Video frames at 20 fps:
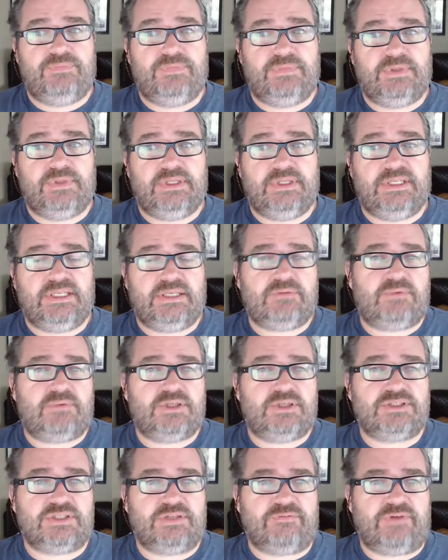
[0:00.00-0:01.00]
It
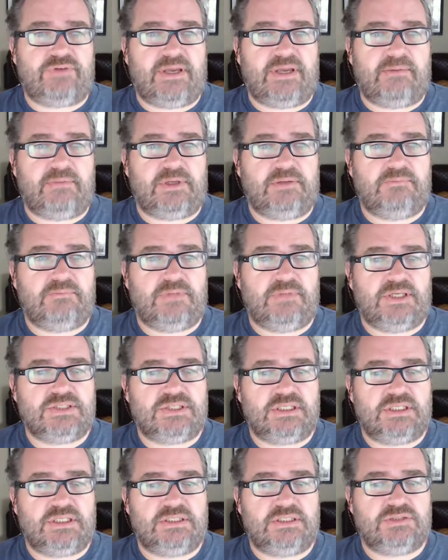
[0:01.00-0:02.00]
runs in the family,
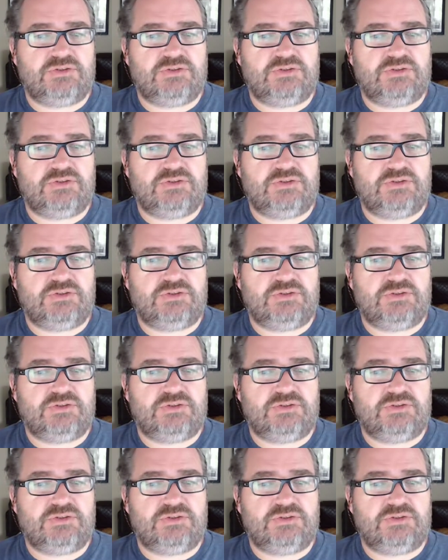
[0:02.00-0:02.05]
basically.